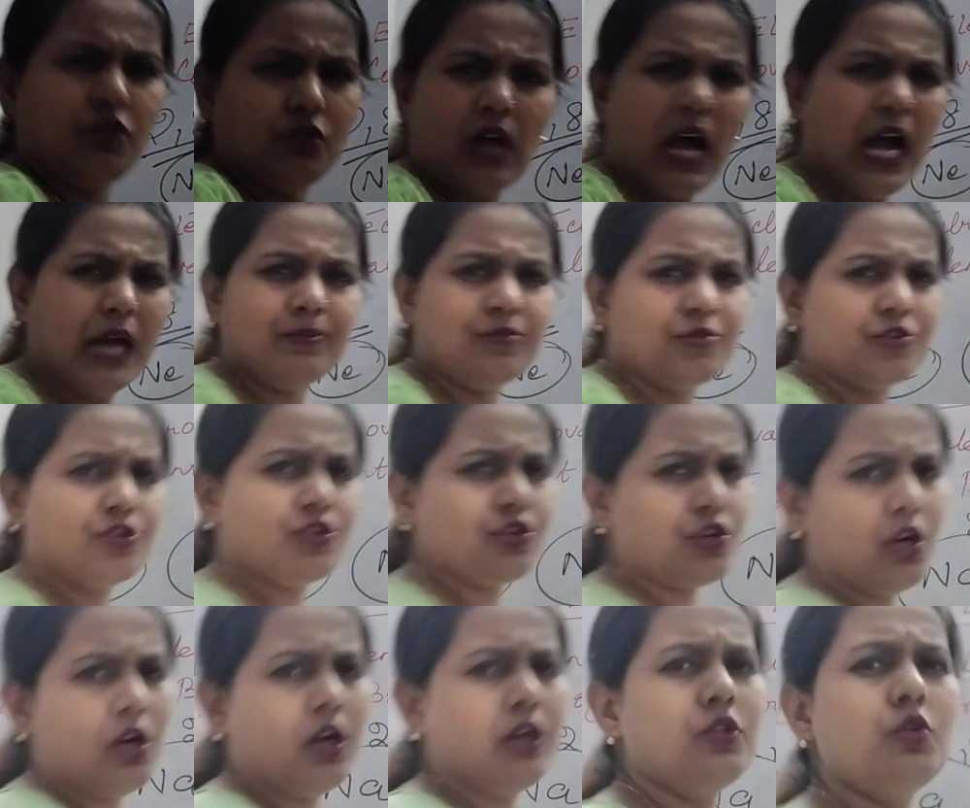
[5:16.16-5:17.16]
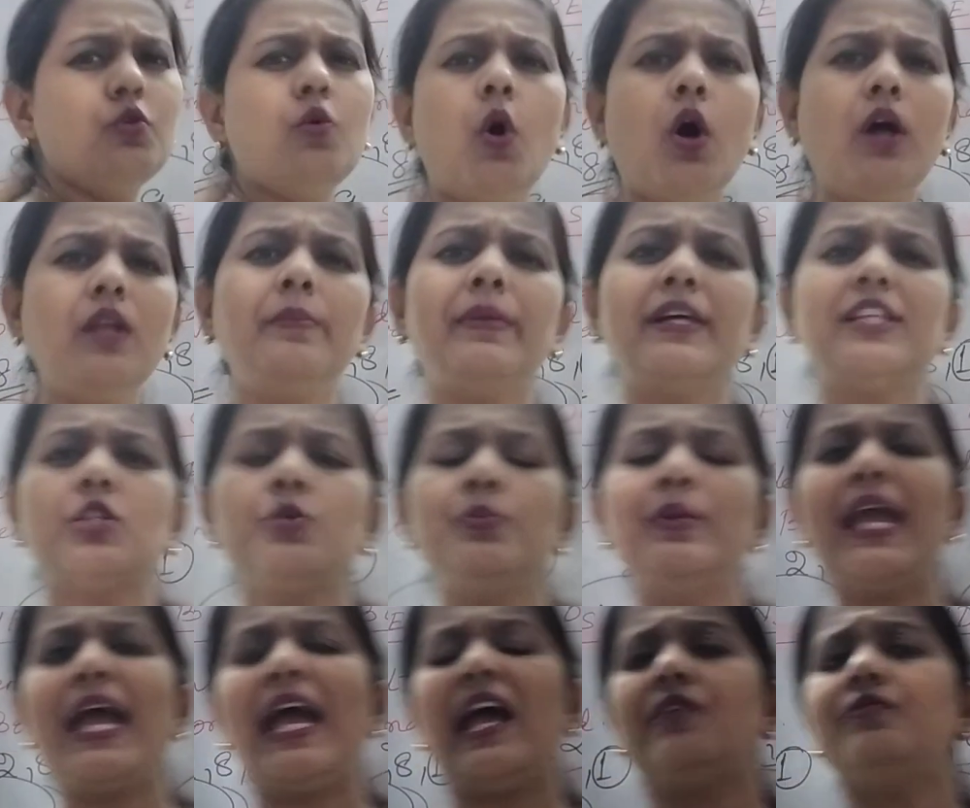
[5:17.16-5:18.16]
I'm sure you all must be
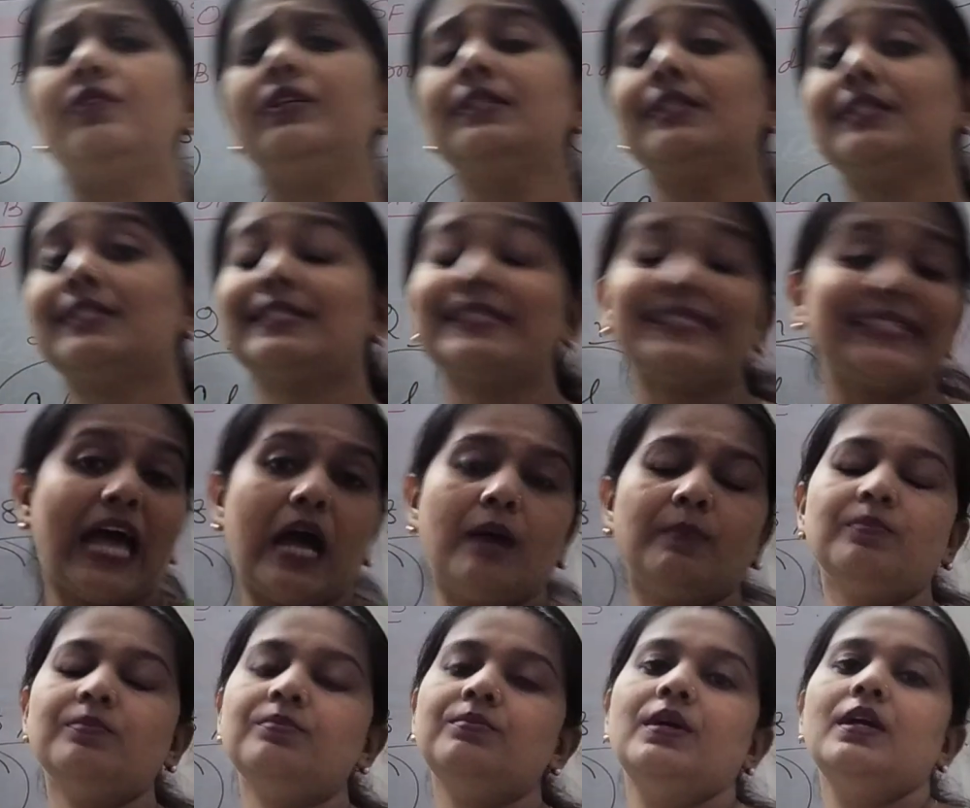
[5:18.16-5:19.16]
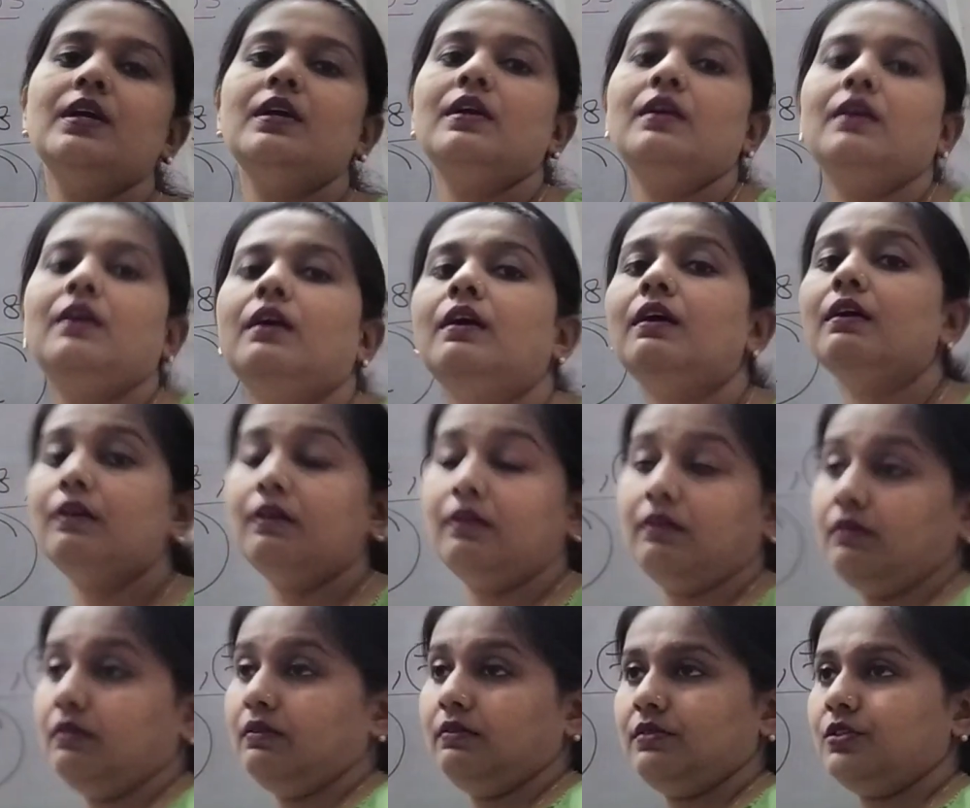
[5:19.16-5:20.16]
having some
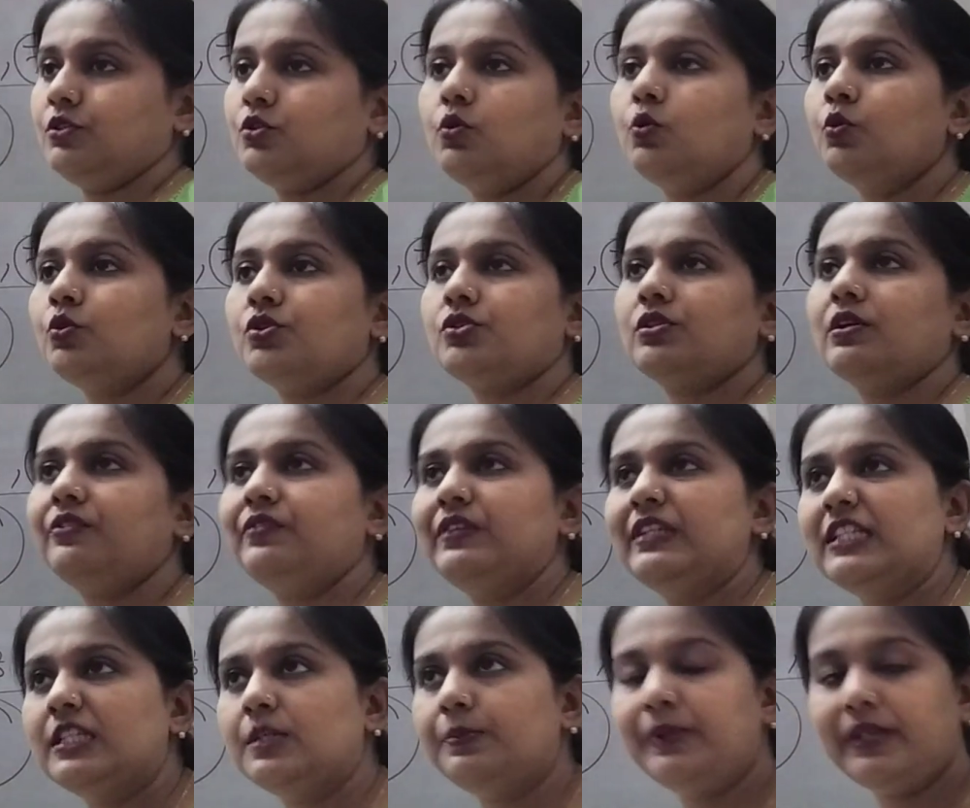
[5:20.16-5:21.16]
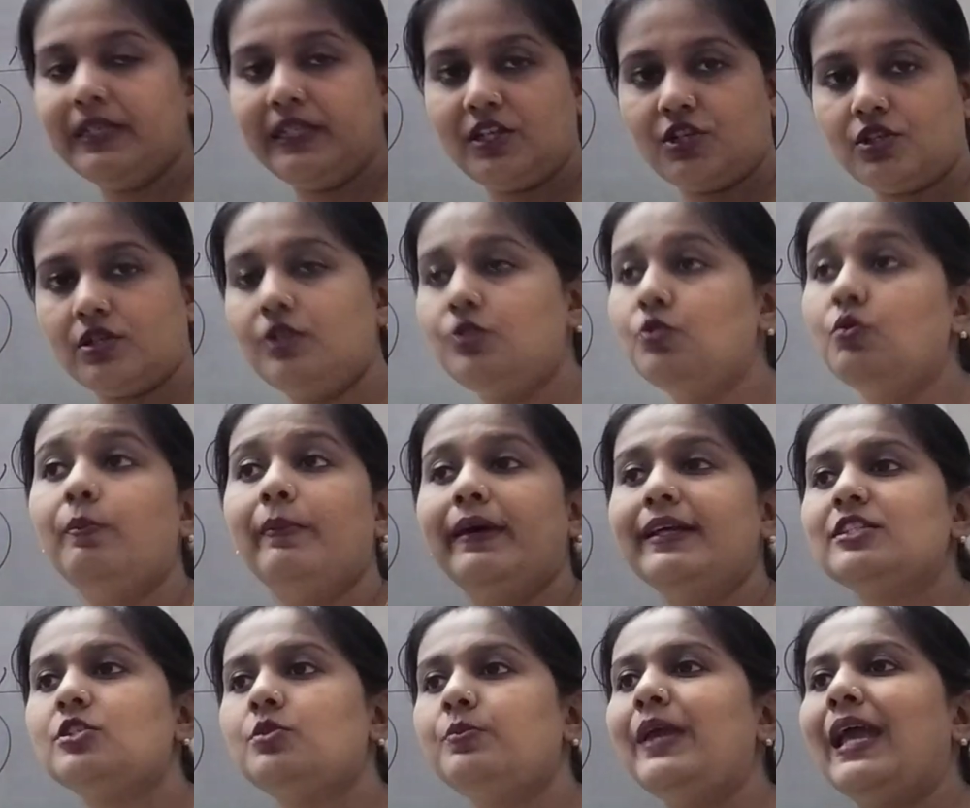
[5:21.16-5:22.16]
source of inspiration. You
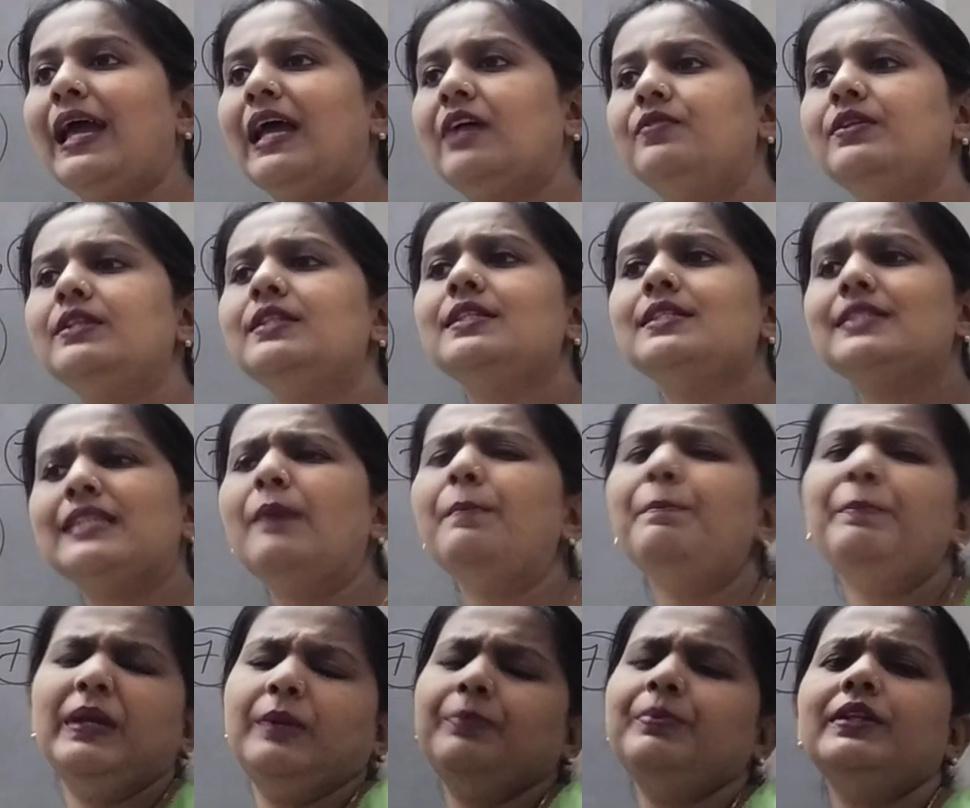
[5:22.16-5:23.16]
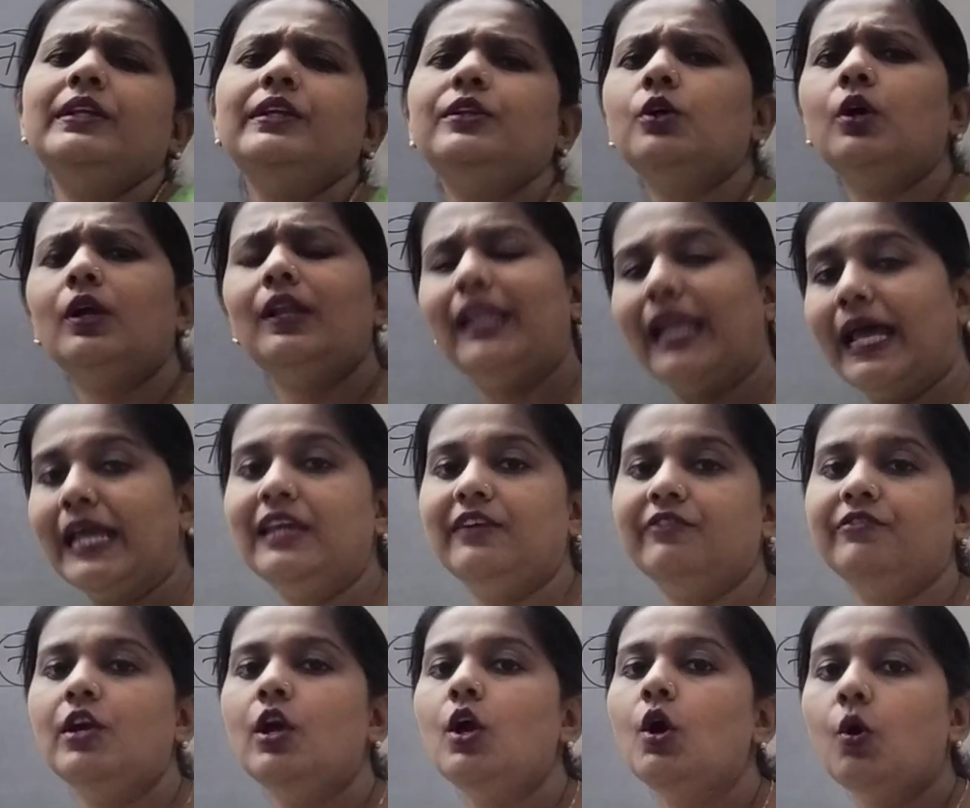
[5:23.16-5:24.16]
must be having some people in your life
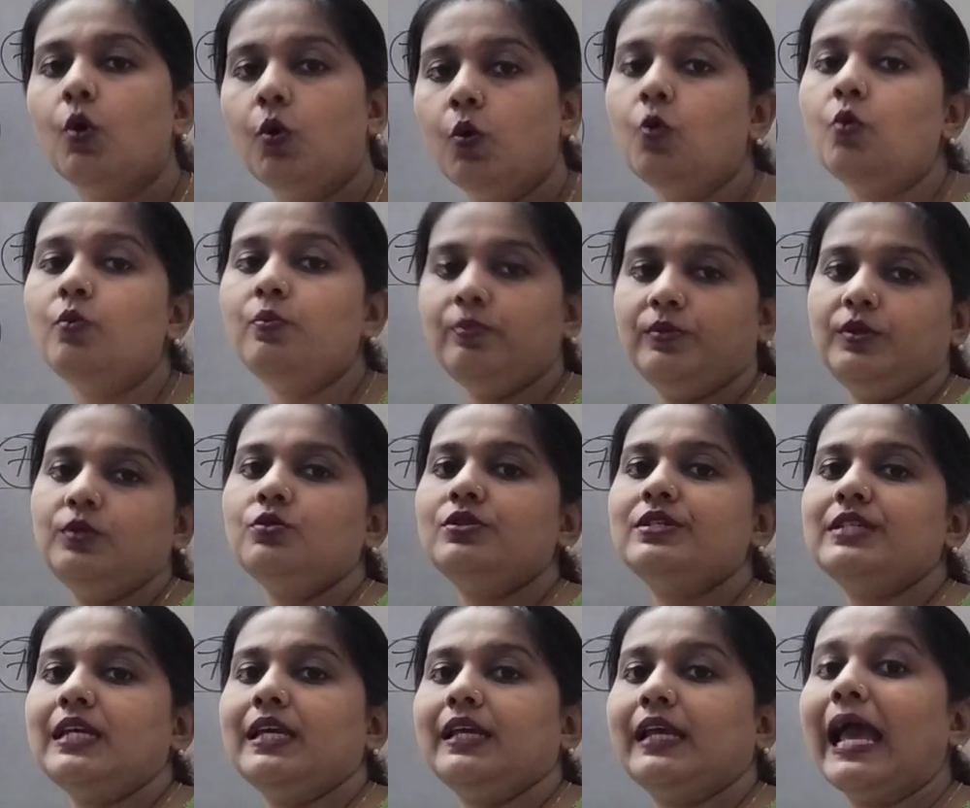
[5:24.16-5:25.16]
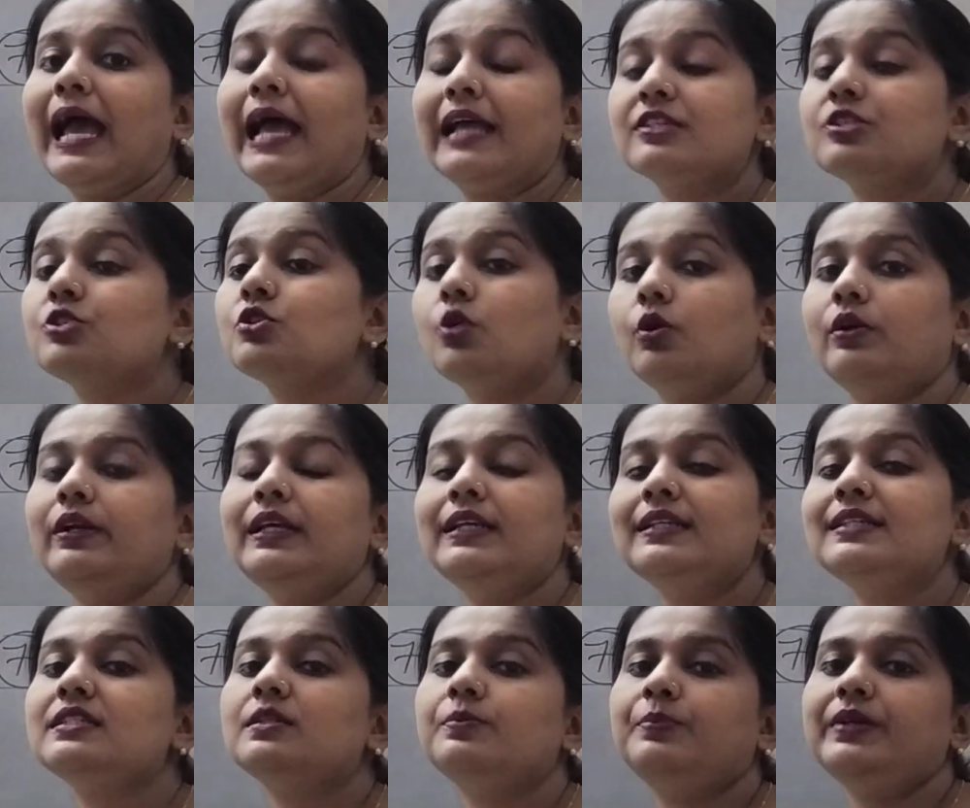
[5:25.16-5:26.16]
whom you take as your
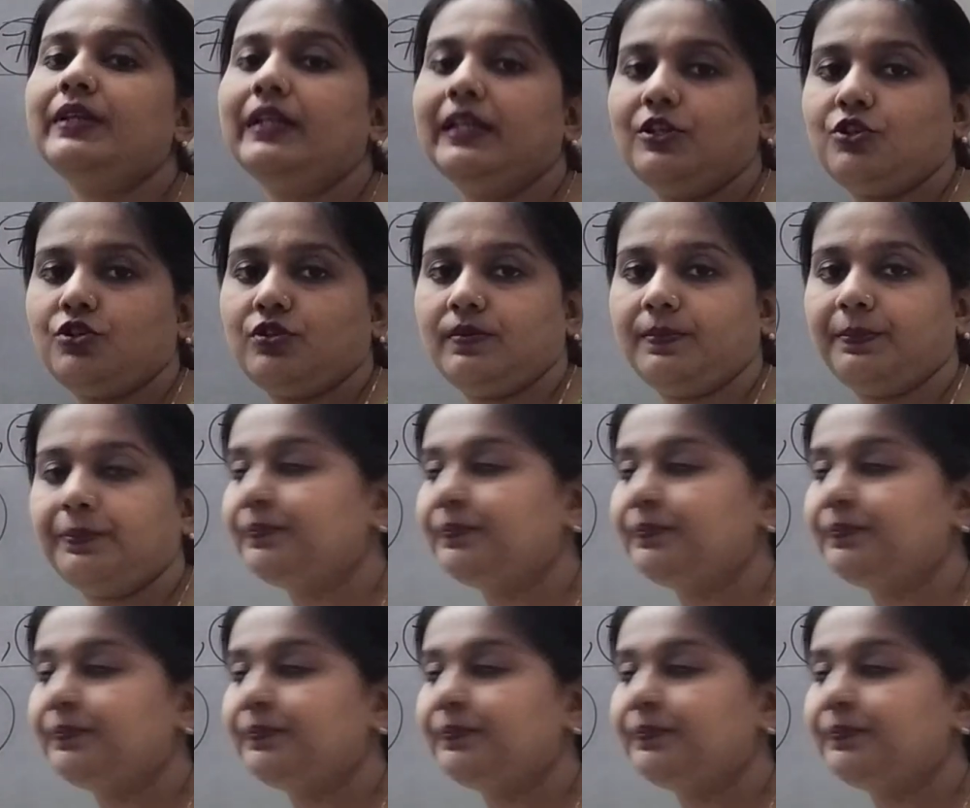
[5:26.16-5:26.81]
inspiration.